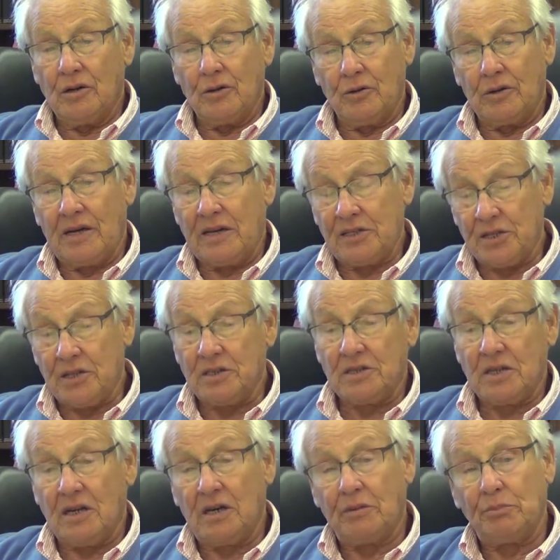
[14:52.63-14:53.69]
her
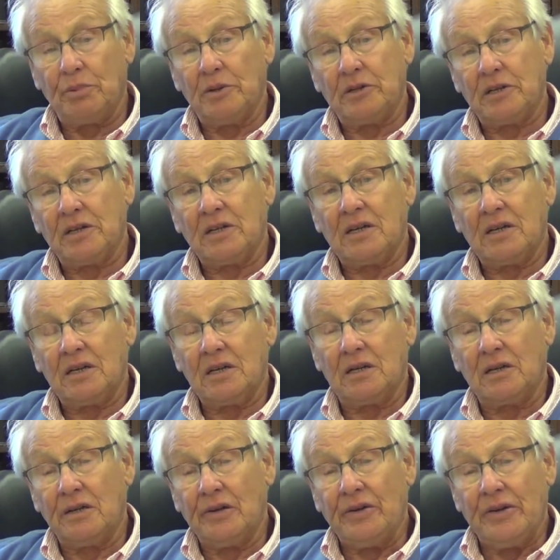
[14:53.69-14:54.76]
ashes are buried
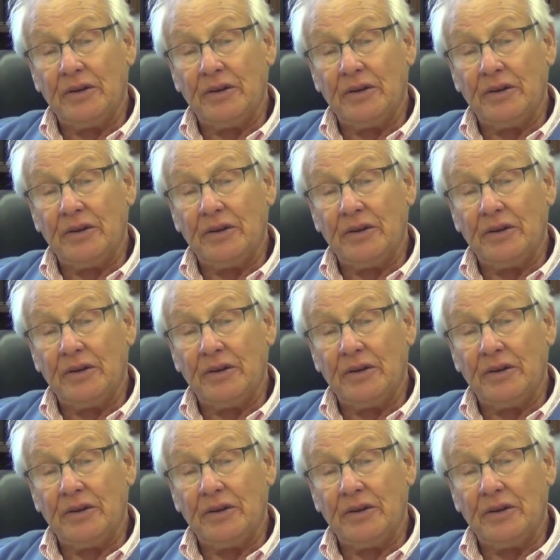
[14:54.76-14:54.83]
here.